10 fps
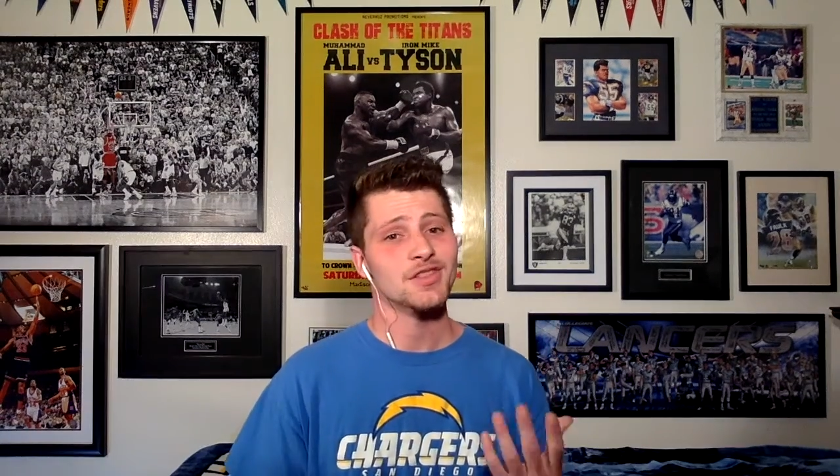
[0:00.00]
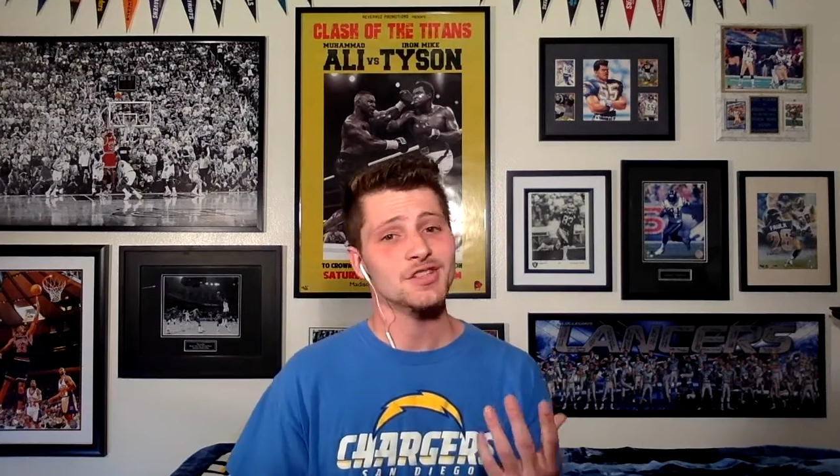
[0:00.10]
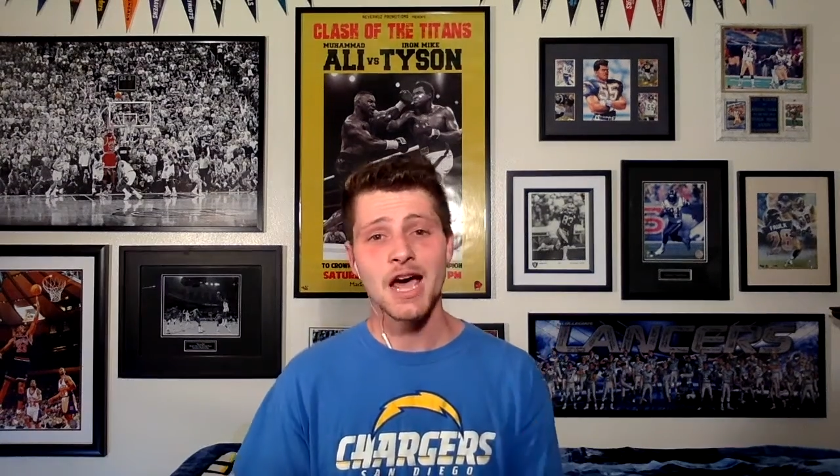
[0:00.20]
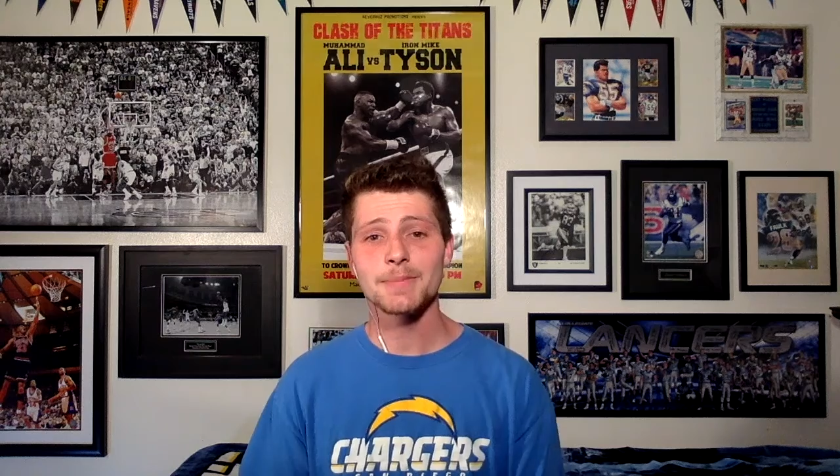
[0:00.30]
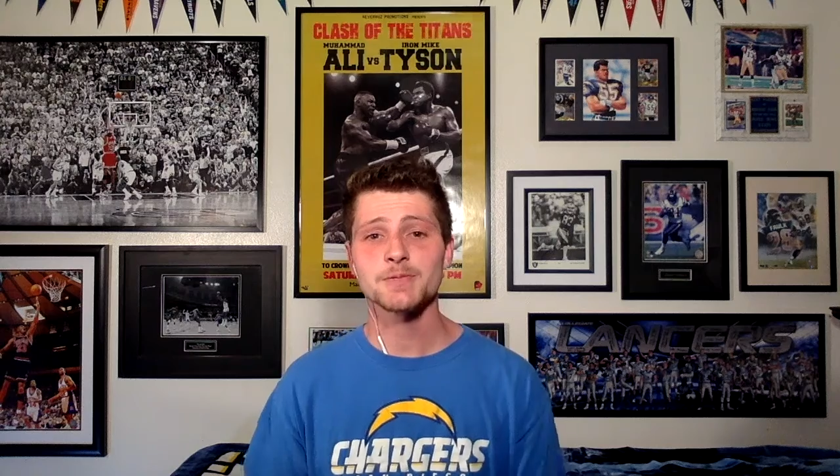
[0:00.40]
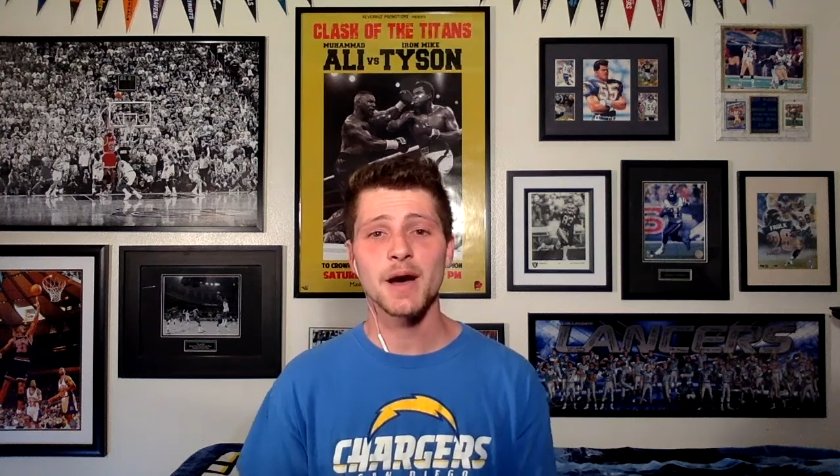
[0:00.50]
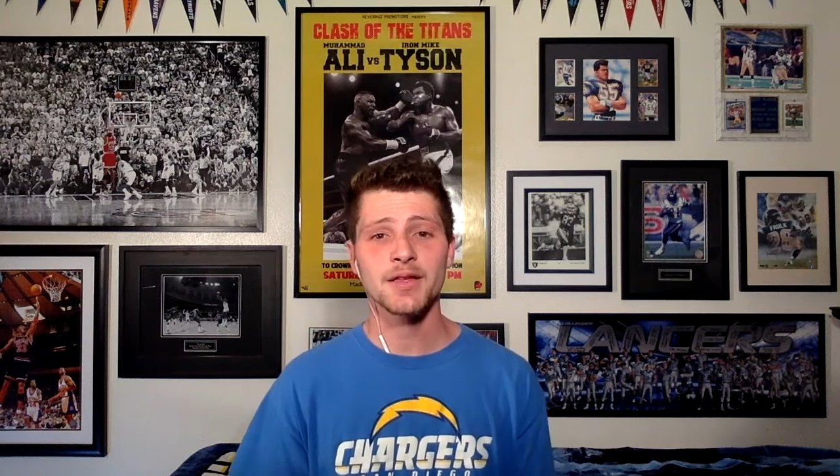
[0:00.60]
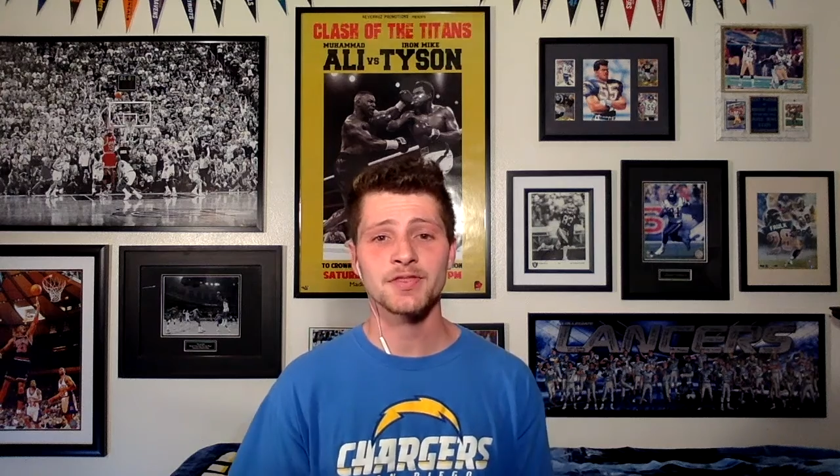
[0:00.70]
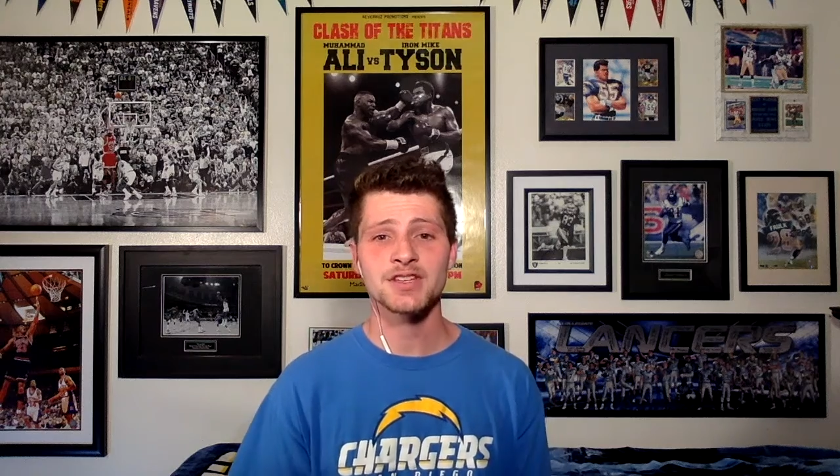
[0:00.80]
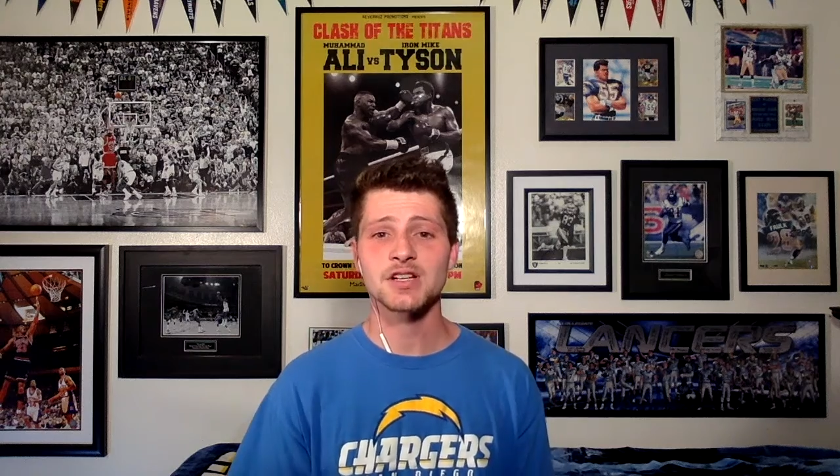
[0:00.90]
the top spot
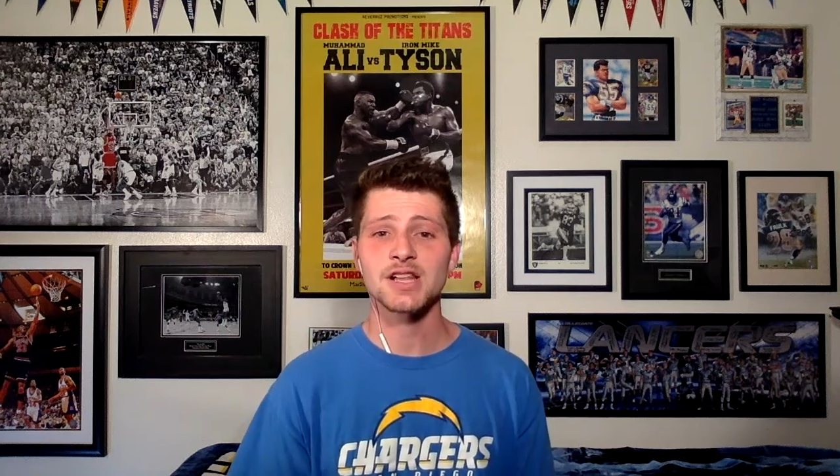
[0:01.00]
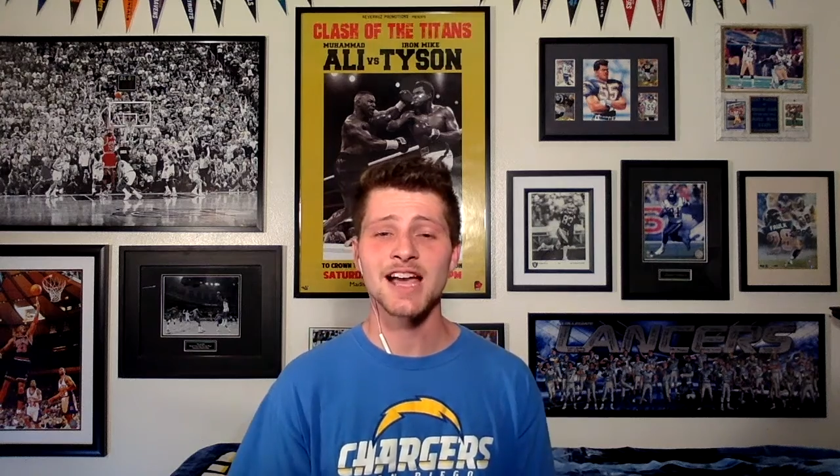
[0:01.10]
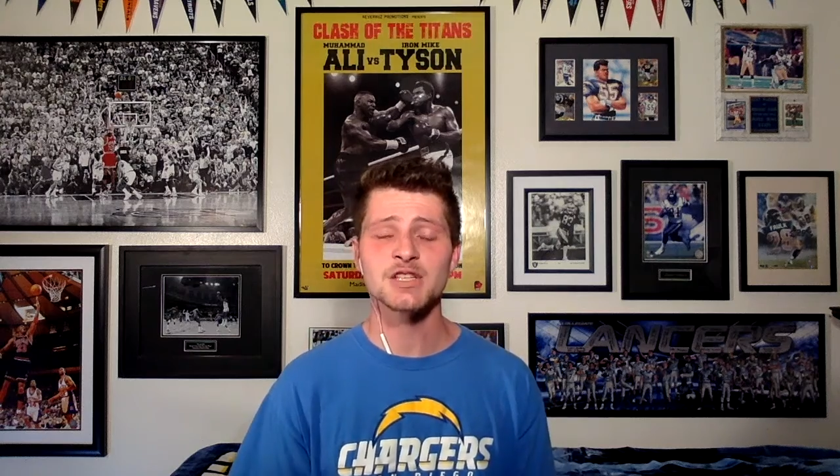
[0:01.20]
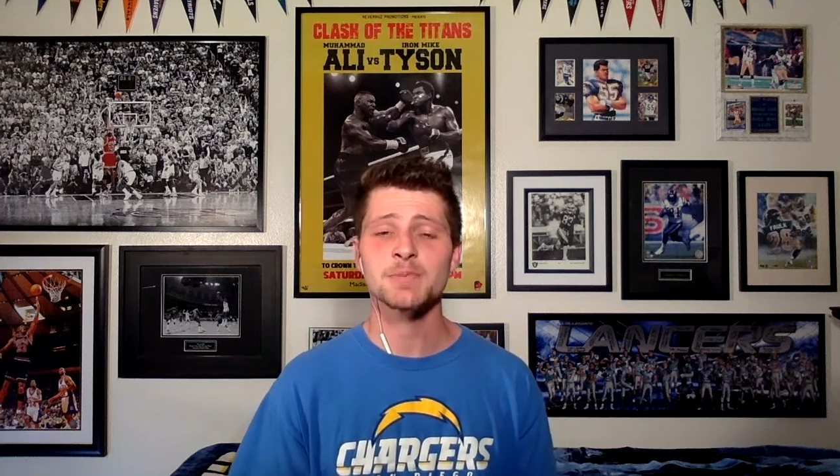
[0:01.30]
in this class